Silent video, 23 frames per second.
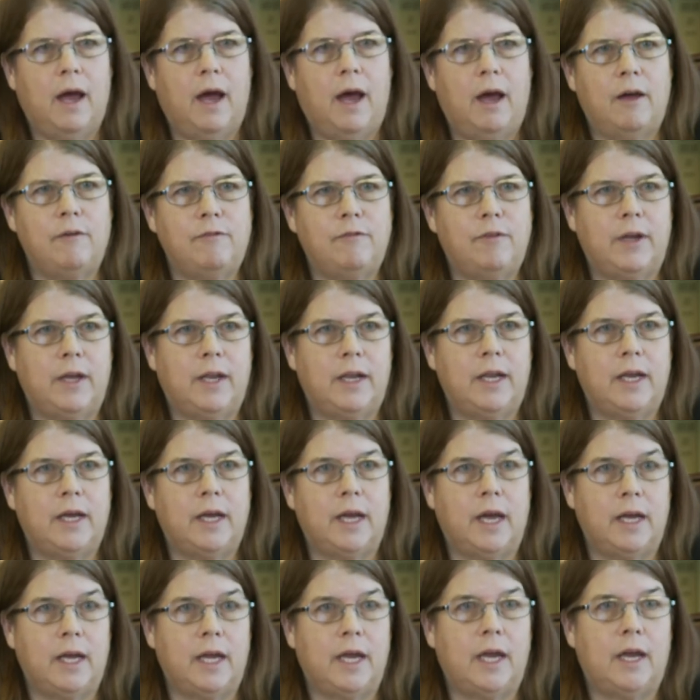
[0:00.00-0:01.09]
of hitting,
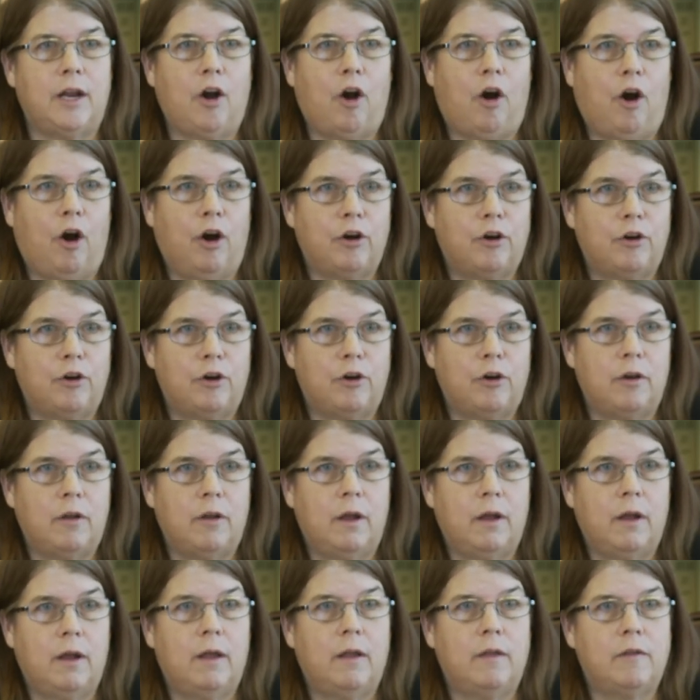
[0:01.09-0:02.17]
again, harder
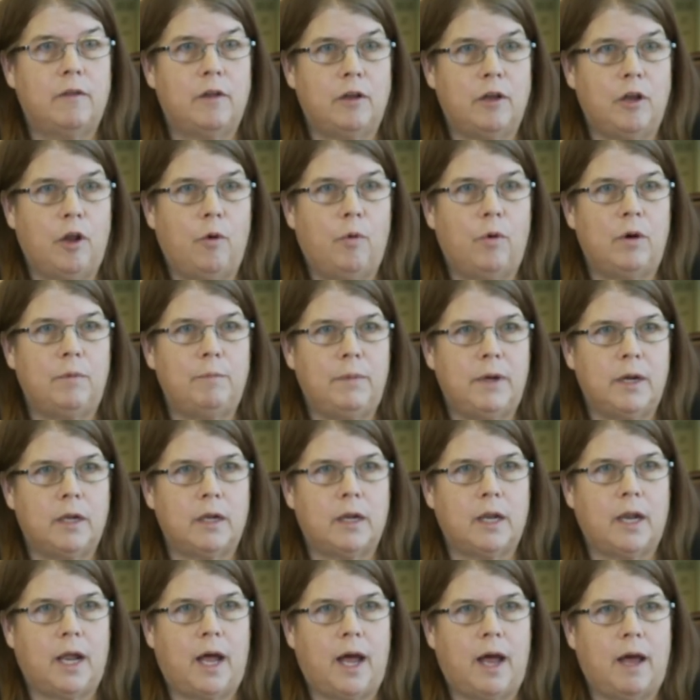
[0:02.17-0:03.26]
the lower and middle
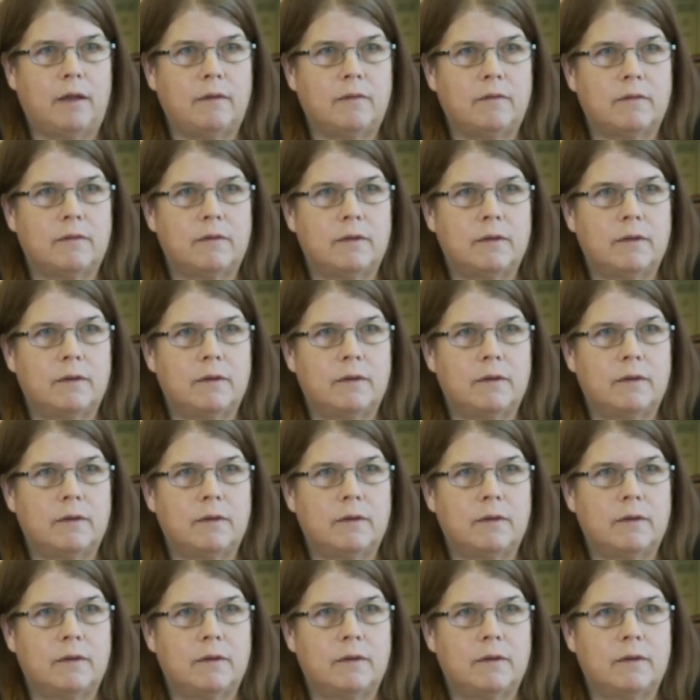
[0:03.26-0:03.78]
class